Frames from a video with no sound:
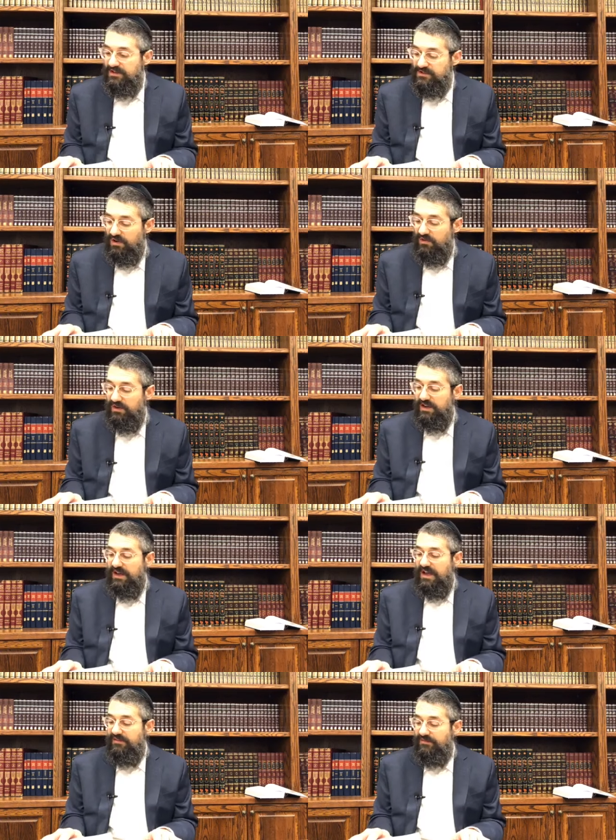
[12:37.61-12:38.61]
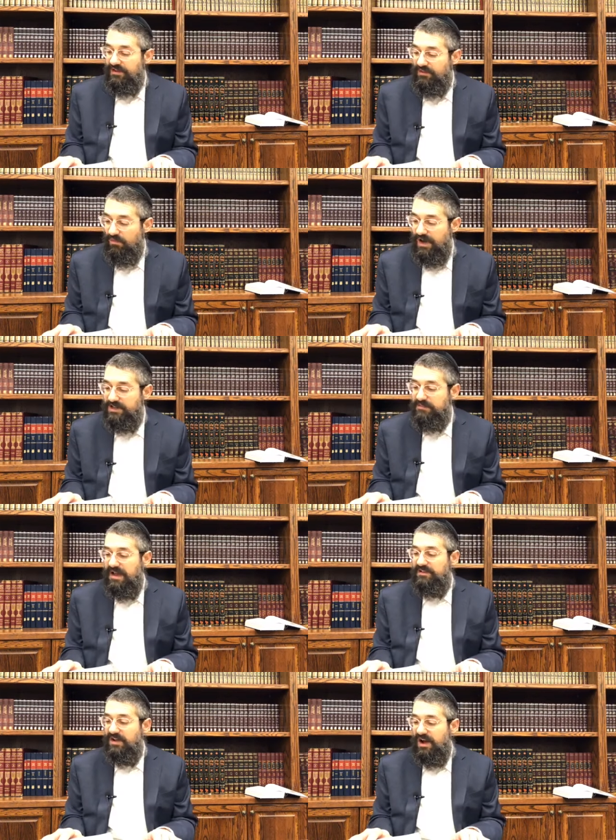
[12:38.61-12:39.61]
So every, the wise
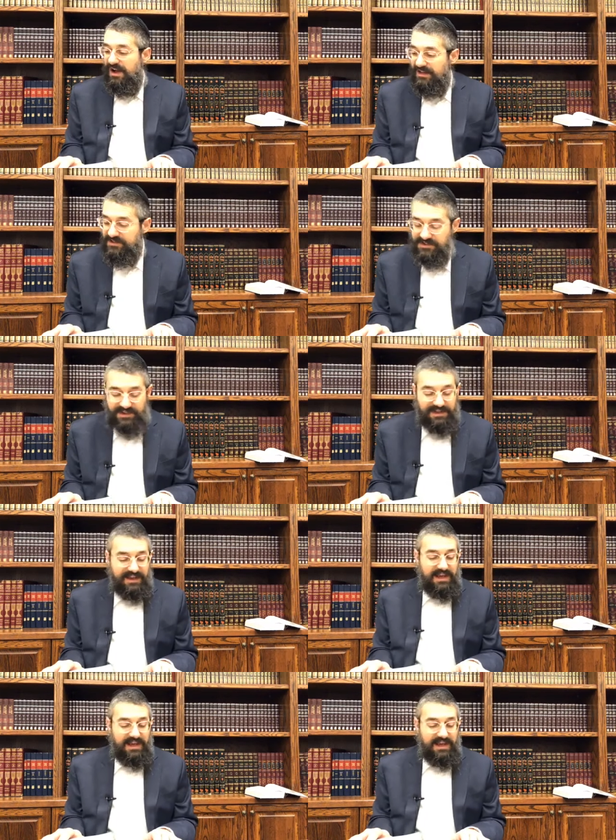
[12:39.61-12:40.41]
man's eyes,